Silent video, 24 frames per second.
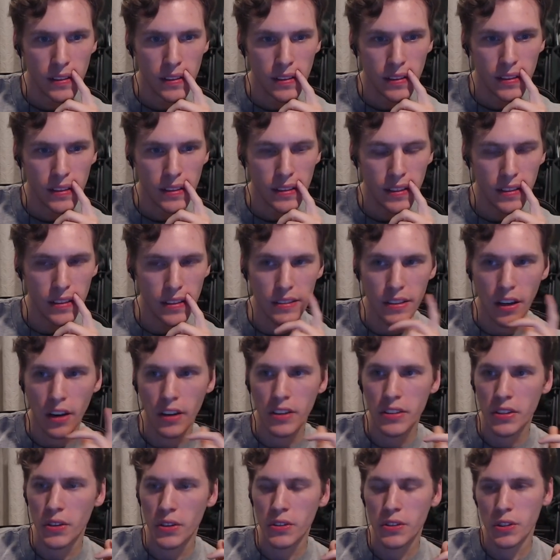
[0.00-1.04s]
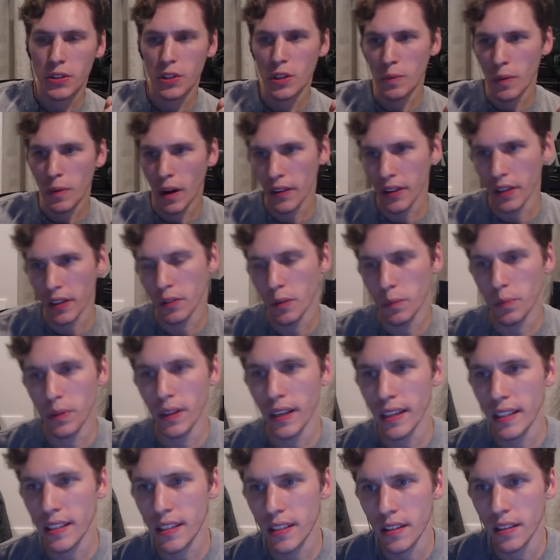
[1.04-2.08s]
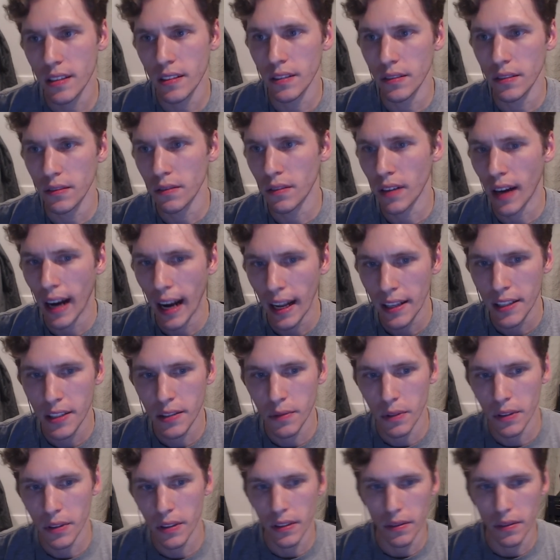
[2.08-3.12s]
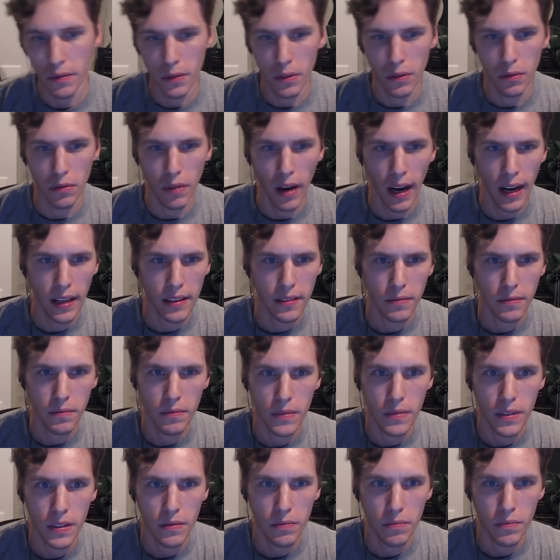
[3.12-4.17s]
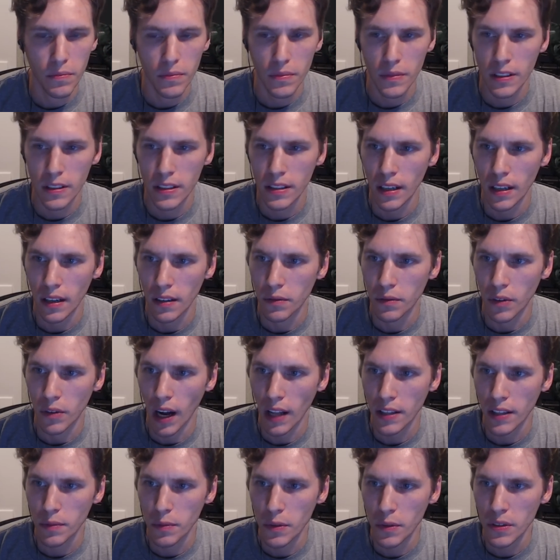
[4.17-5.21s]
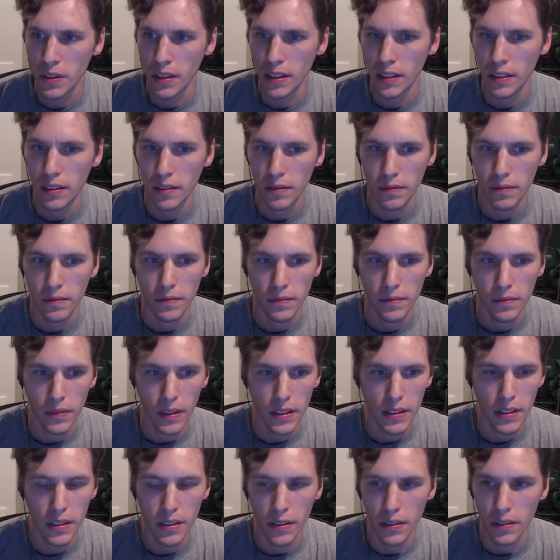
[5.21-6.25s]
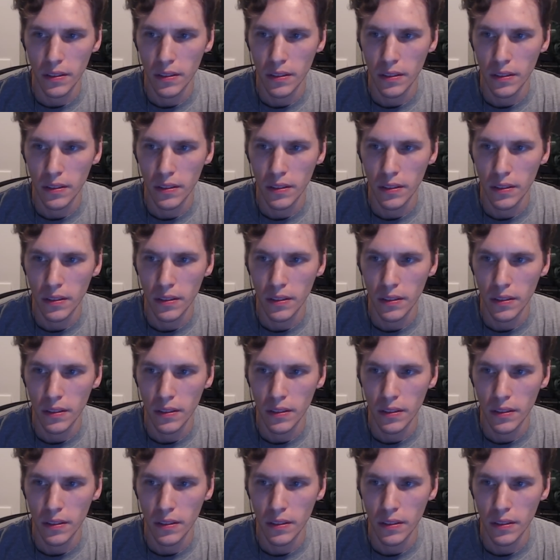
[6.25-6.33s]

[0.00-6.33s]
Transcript: There's a Dark Souls 2 mod that replaces the rats with the rat rats music. That's cool.